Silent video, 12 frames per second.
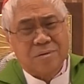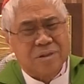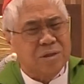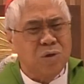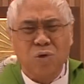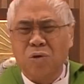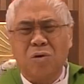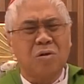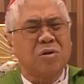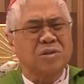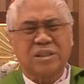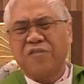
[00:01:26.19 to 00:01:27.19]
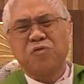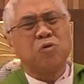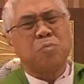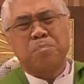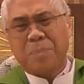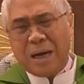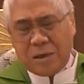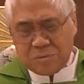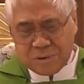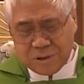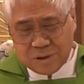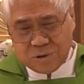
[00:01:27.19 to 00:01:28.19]
The laws have no
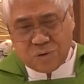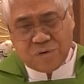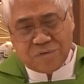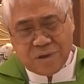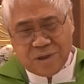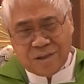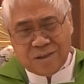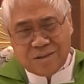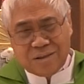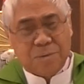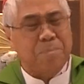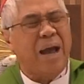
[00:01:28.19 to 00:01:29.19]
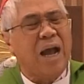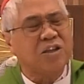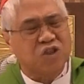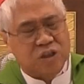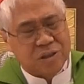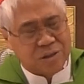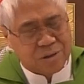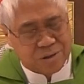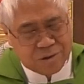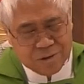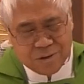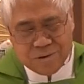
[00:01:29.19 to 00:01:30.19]
power over the passion